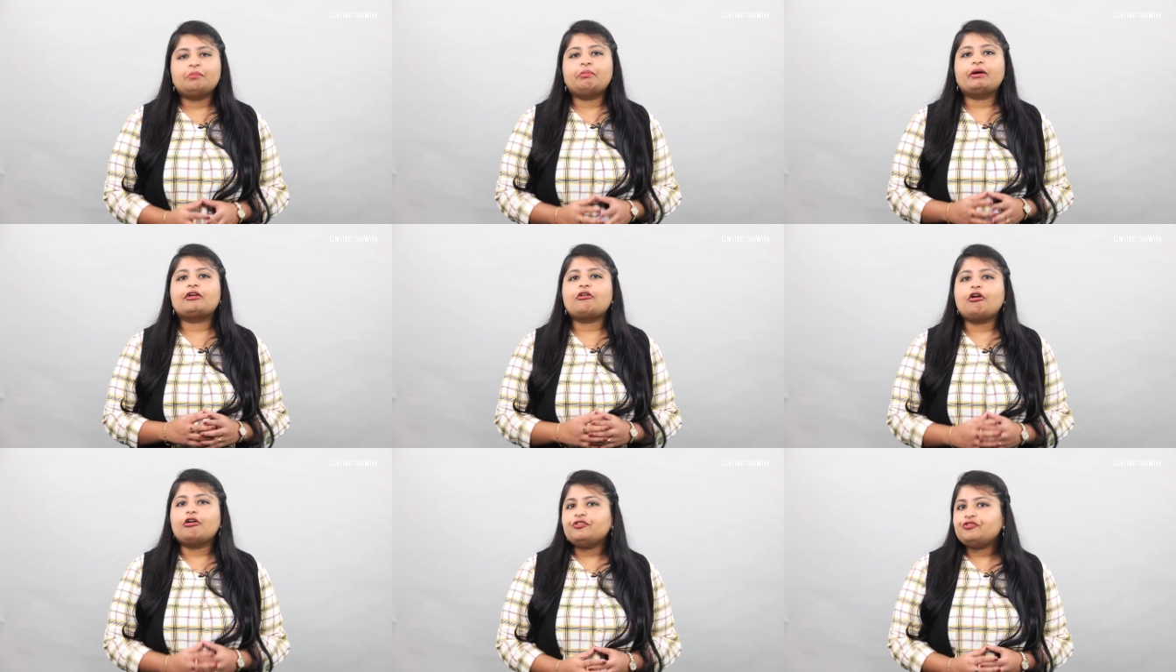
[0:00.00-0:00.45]

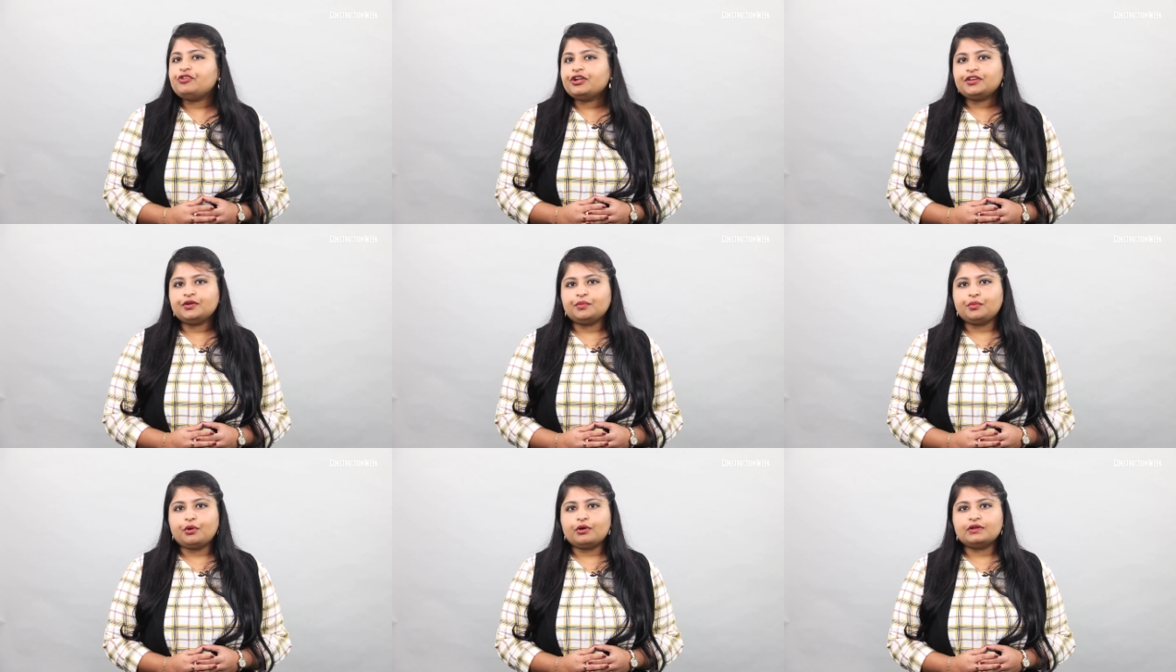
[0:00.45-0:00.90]
by
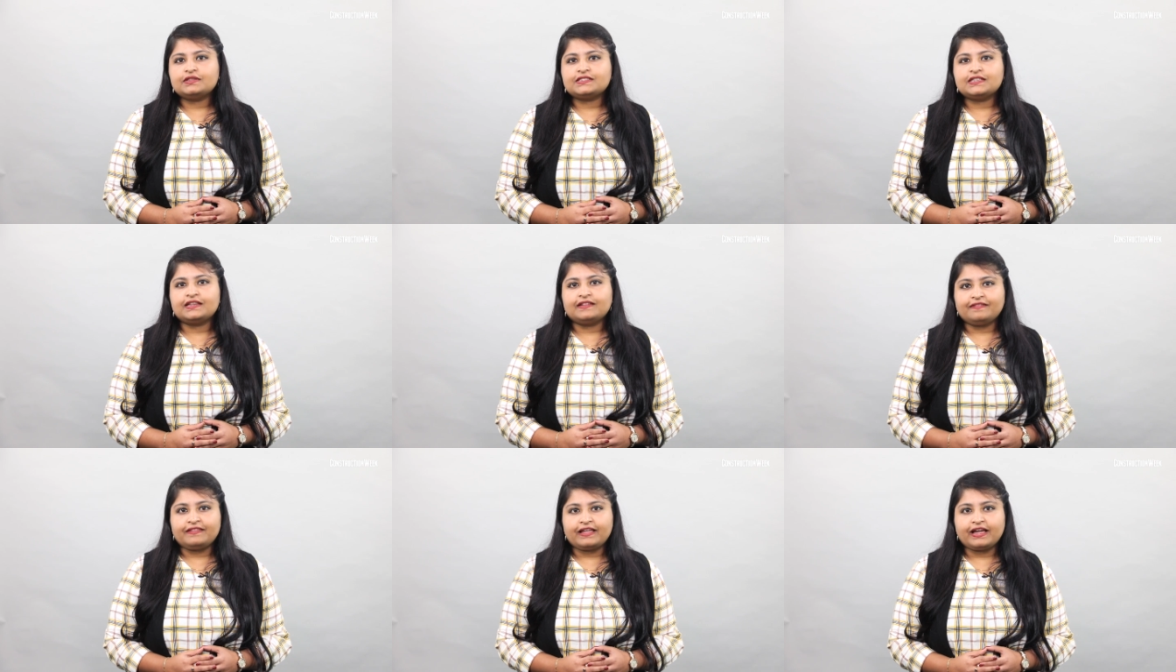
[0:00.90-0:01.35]
contract
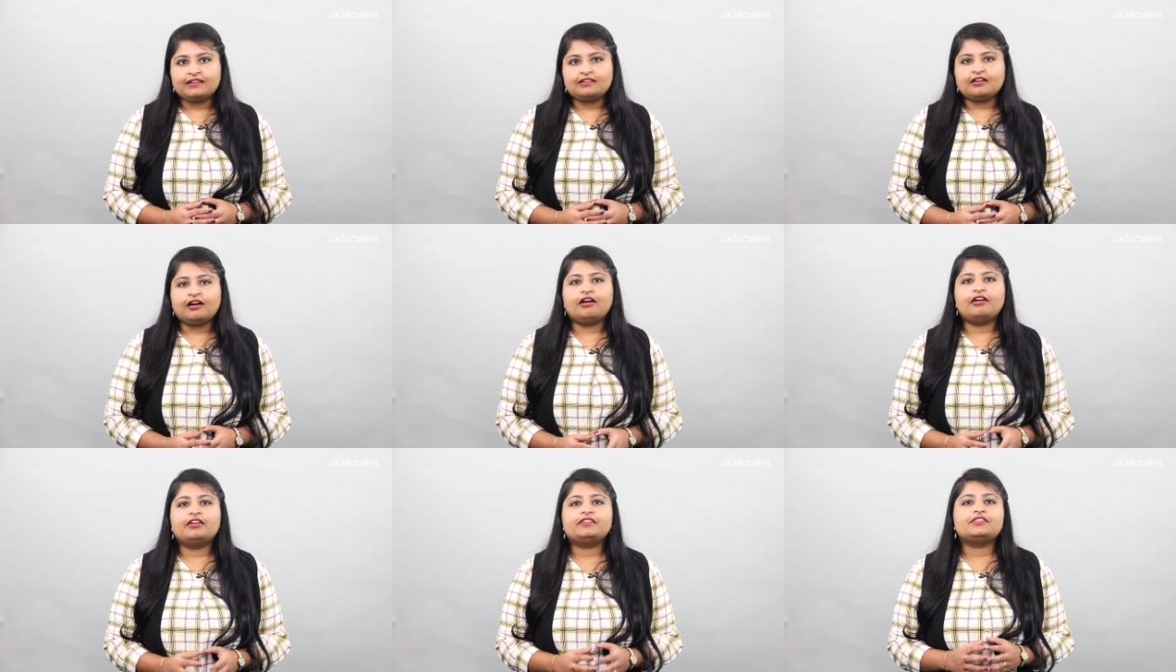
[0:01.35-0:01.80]
awards that
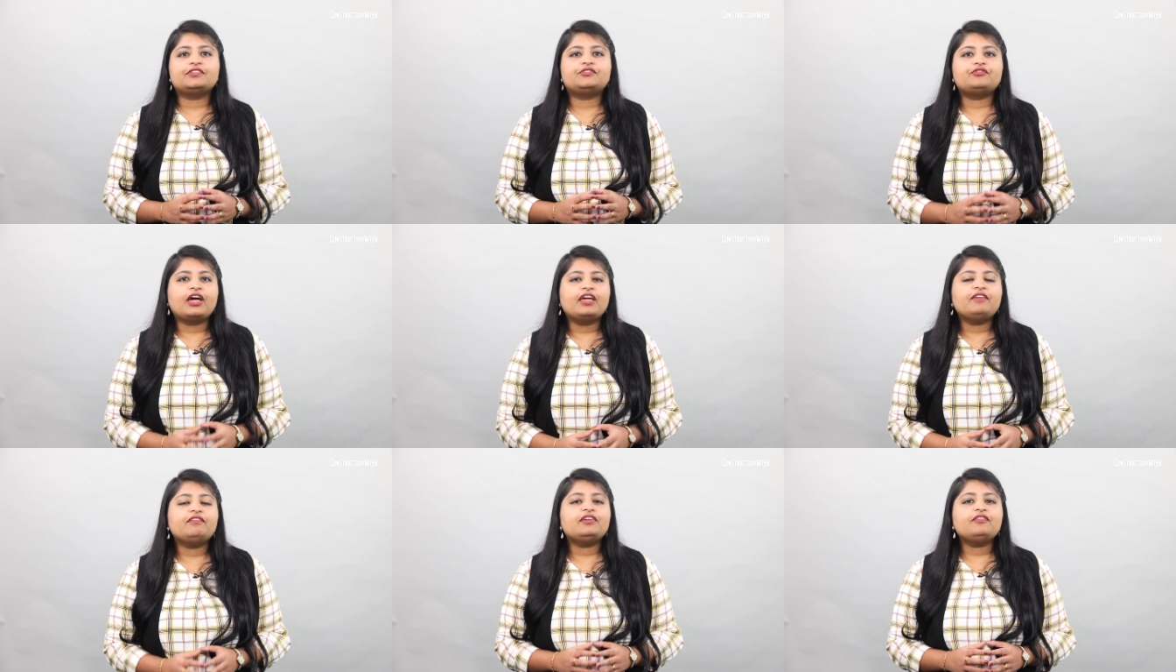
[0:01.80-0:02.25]
are the
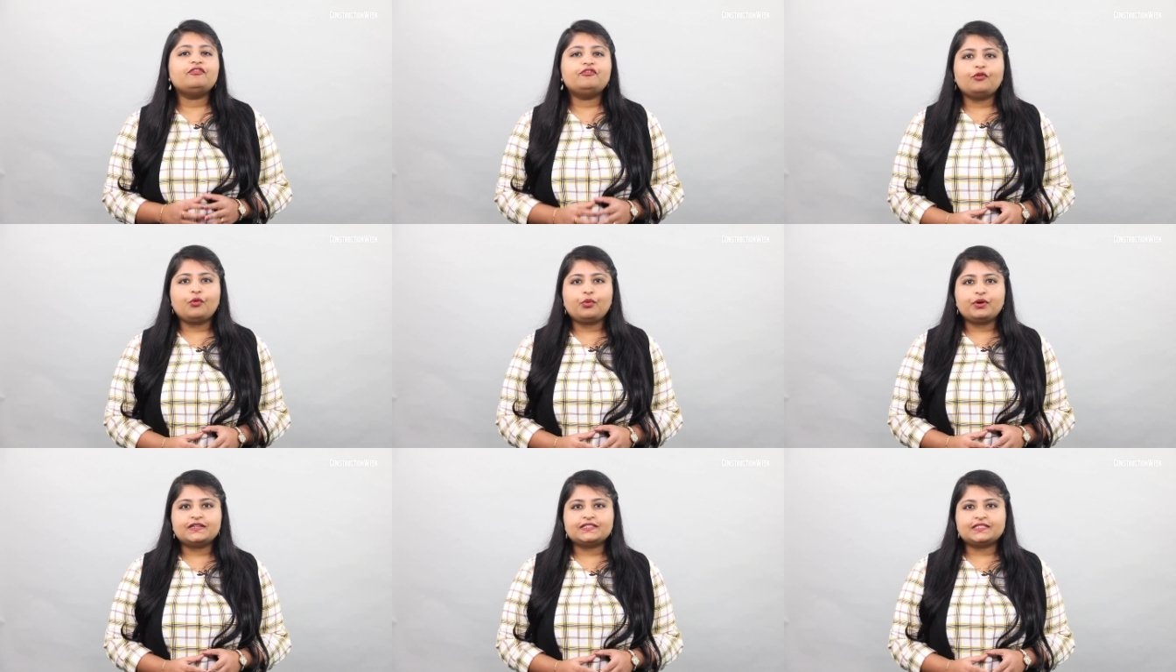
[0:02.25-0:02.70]
driving
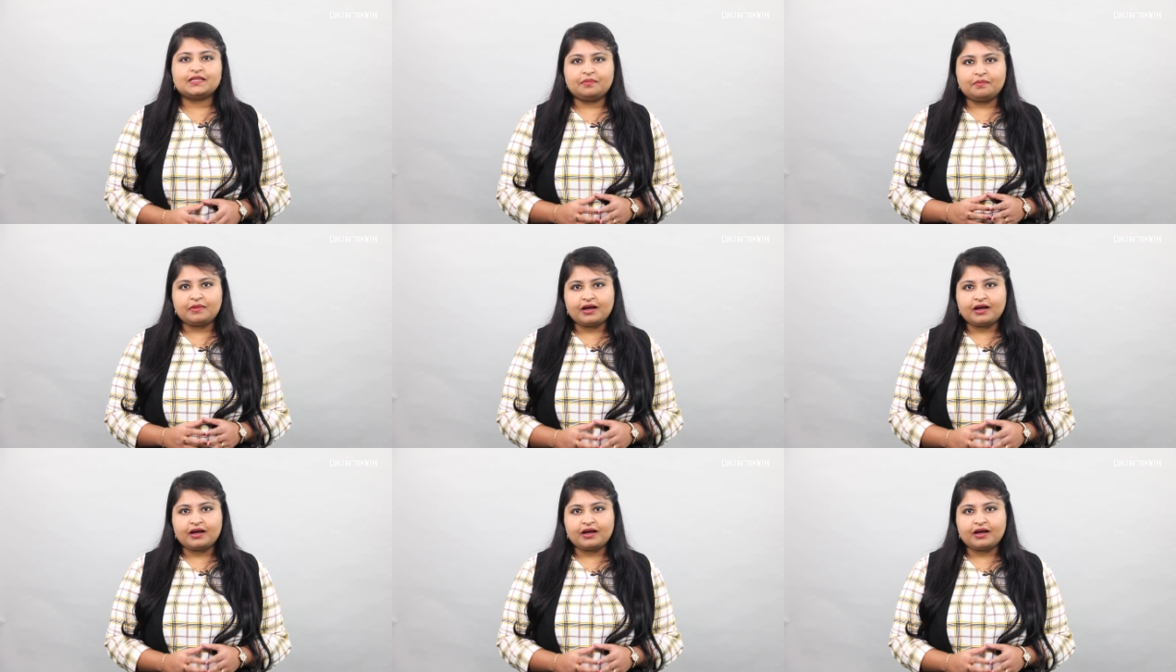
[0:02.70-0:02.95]
force